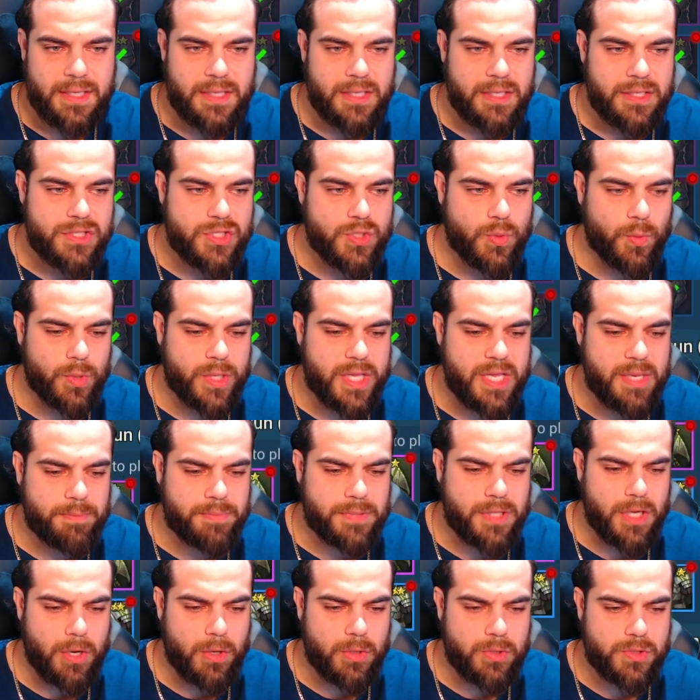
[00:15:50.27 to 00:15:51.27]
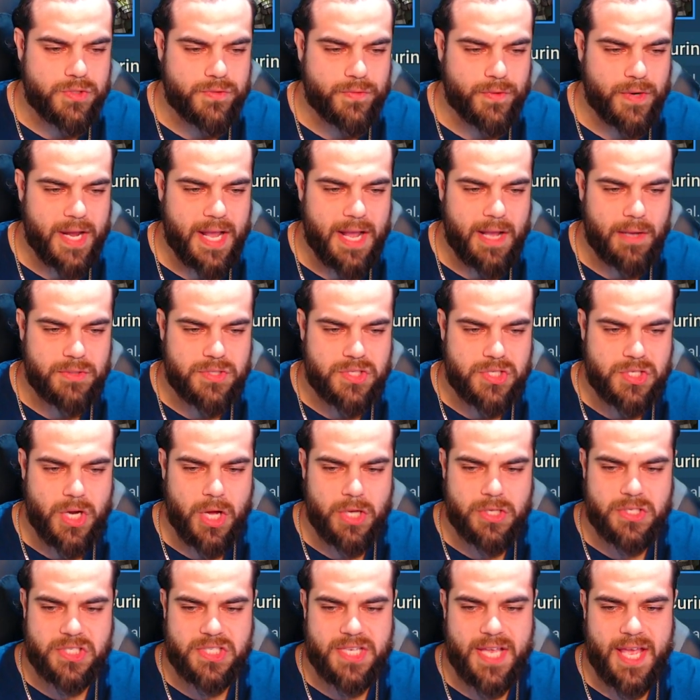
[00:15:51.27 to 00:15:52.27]
So we'll keep those for now.
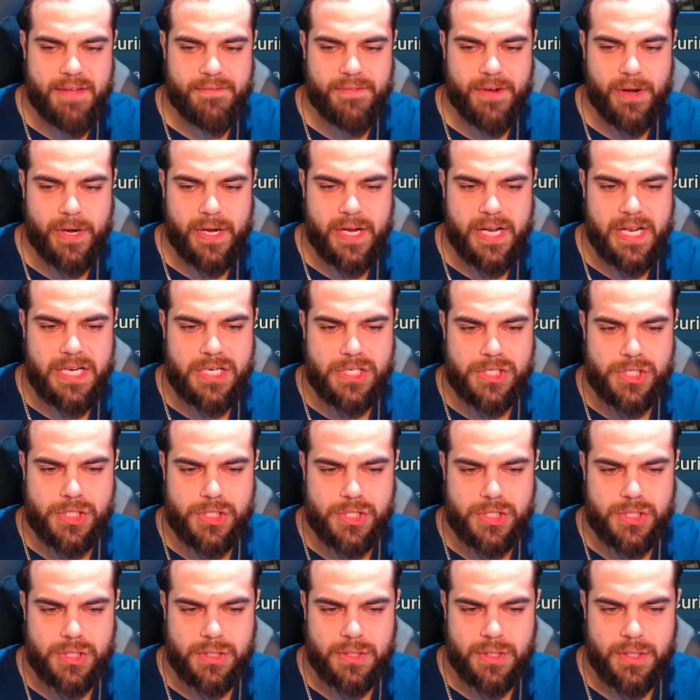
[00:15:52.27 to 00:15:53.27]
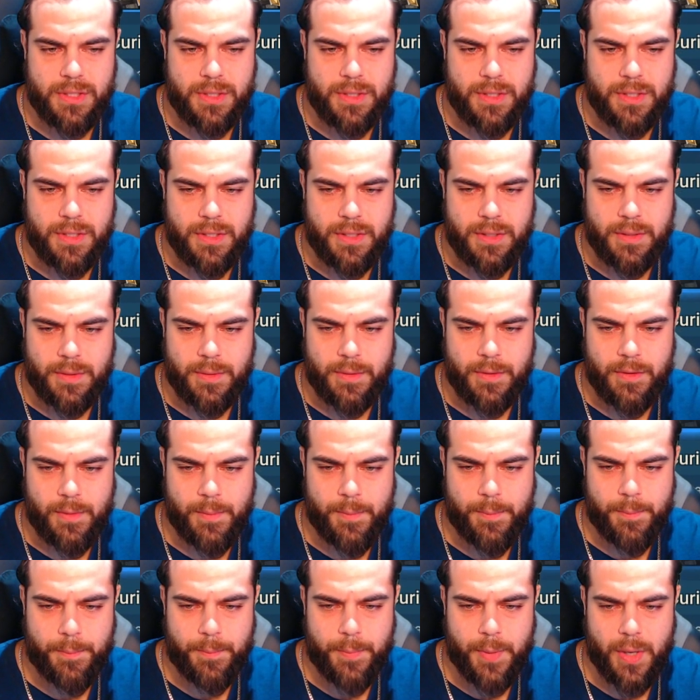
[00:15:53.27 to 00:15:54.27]
Stun set, very niche,
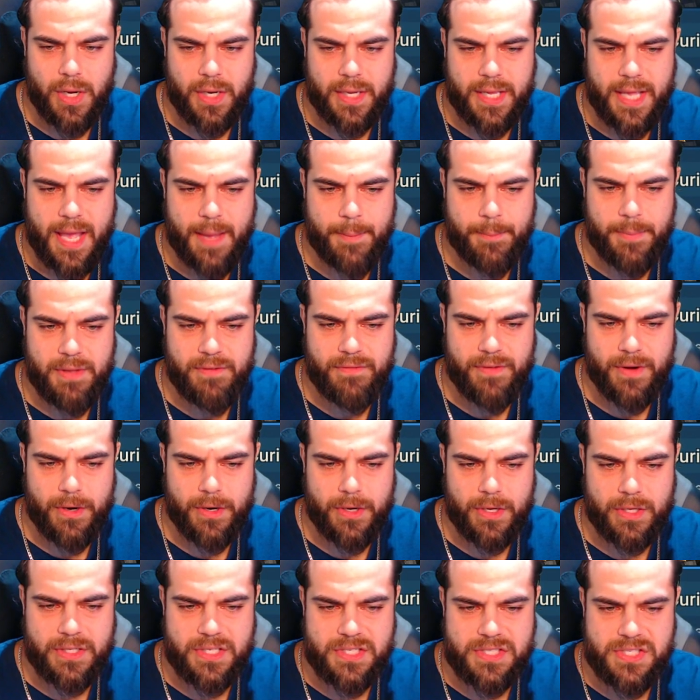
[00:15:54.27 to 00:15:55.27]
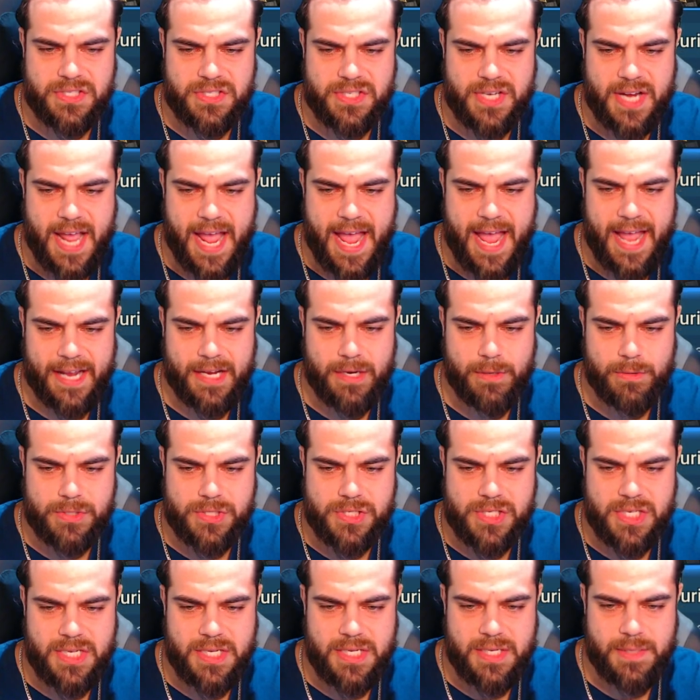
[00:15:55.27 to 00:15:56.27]
but can be very good. This is an
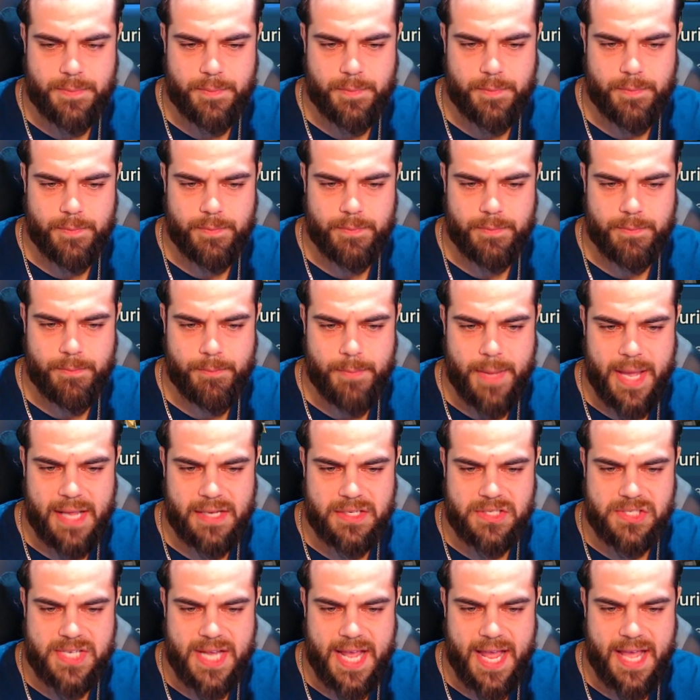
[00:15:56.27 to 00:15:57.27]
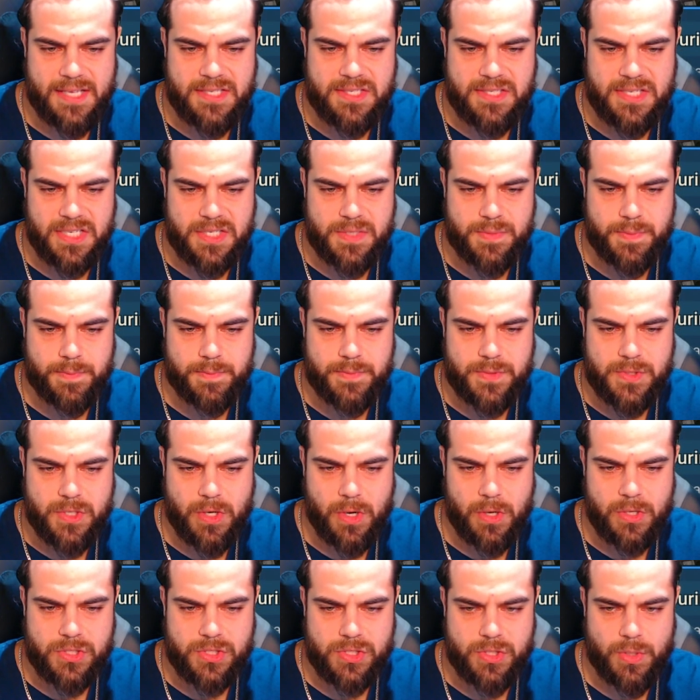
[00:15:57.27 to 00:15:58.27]
accuracy main stat,
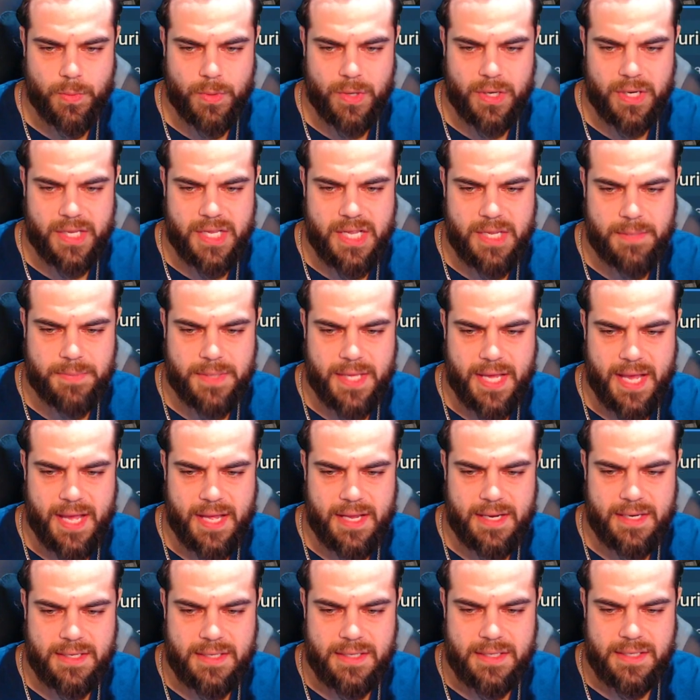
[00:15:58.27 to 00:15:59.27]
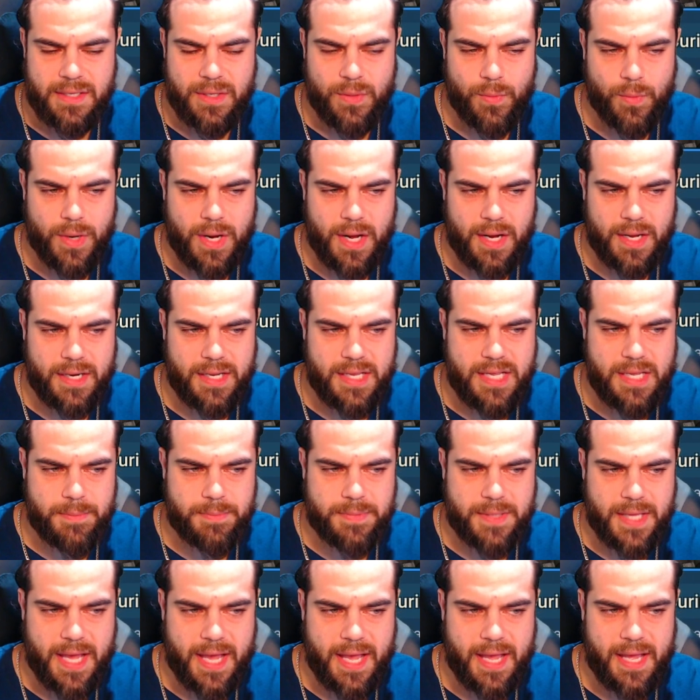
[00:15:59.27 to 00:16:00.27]
6-star, so we're going to keep that. We're not going to keep
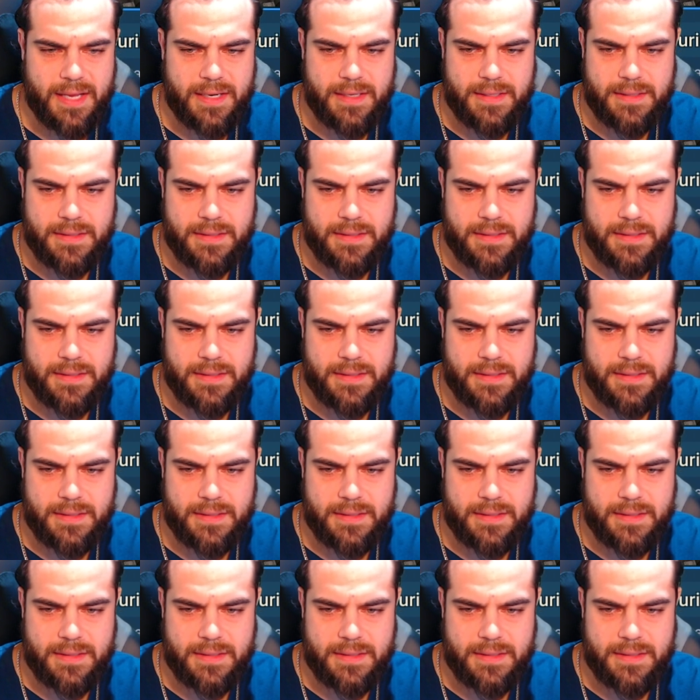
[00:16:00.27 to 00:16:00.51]
that.